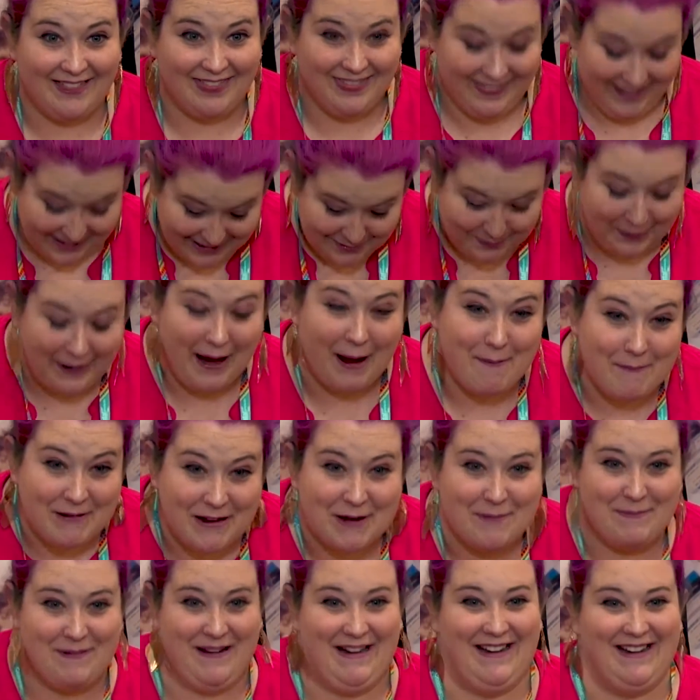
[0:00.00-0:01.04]
That's where I'm going
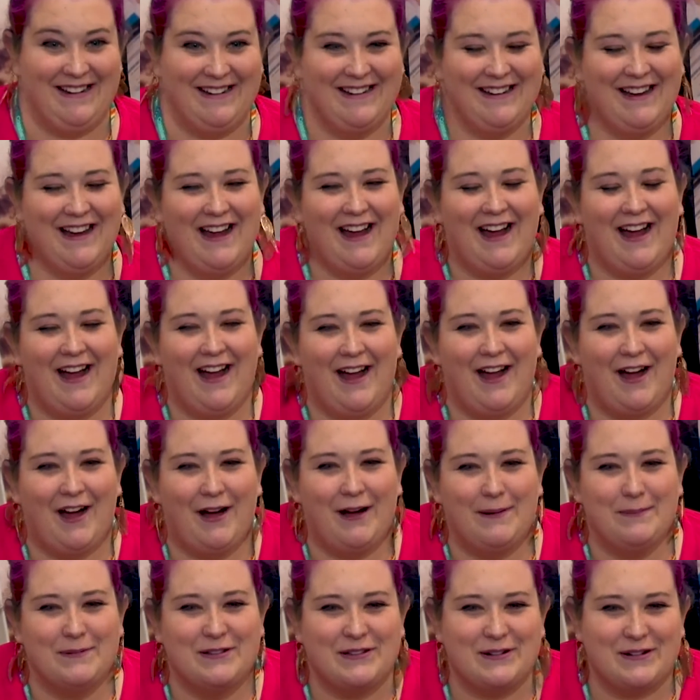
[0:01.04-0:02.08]
to be.
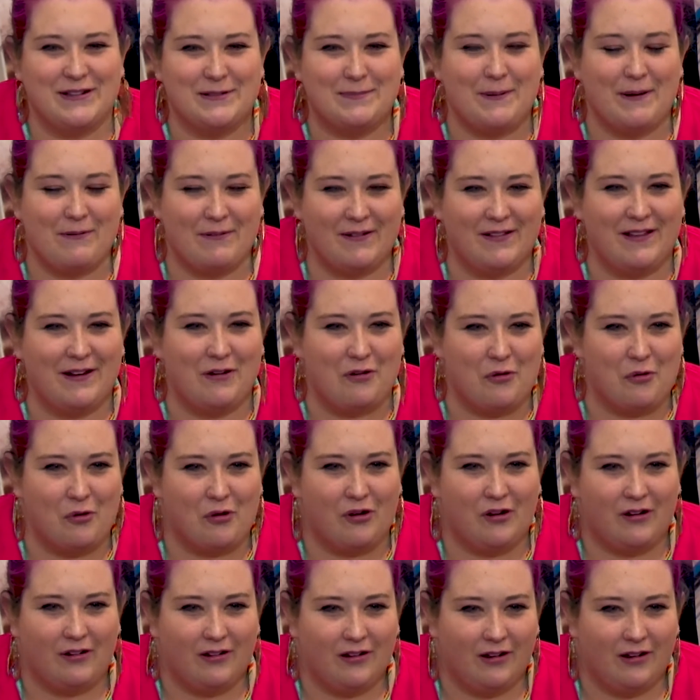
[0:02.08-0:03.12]
So it's been really cool.